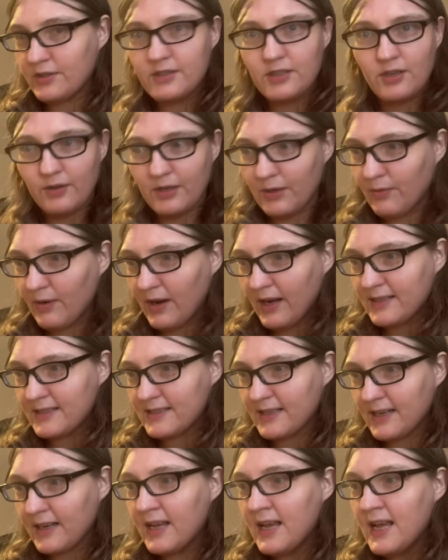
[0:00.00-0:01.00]
So he
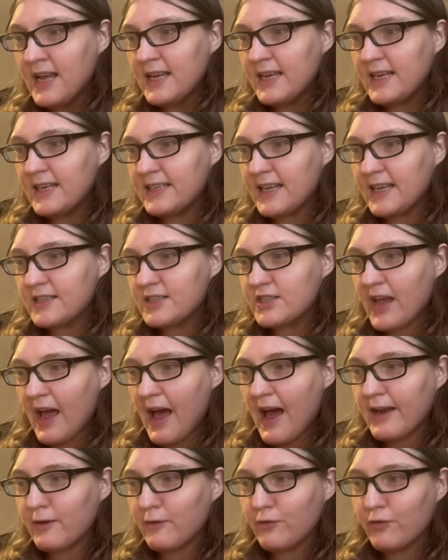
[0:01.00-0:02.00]
writes, uh, he tends to
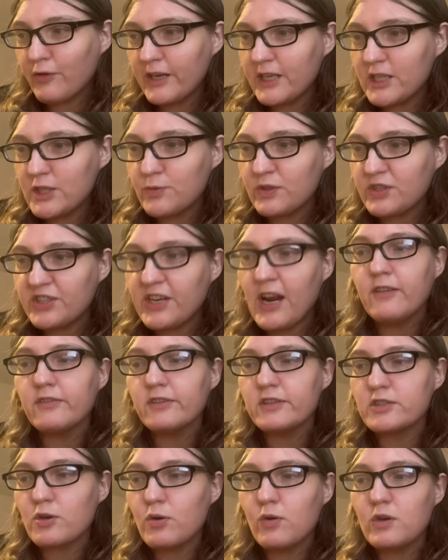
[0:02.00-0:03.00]
add a phrase which
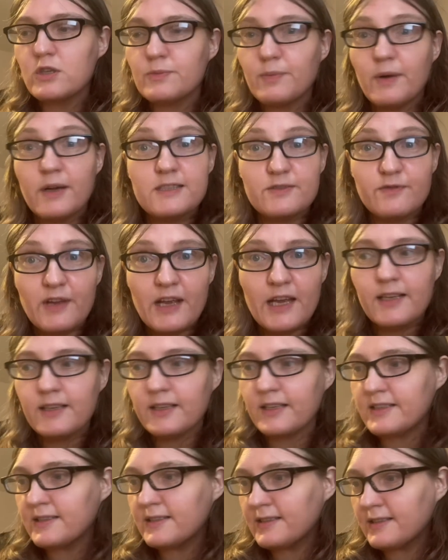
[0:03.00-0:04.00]
doubtless corresponds
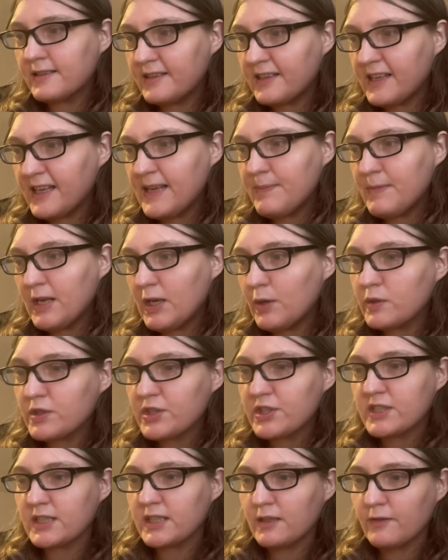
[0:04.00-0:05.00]
vaguely to the theme he
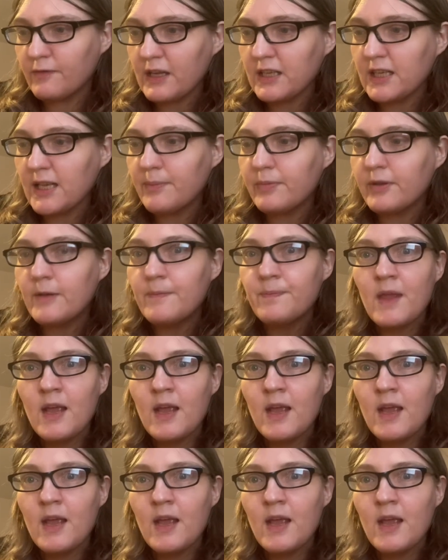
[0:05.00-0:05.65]
wishes to develop.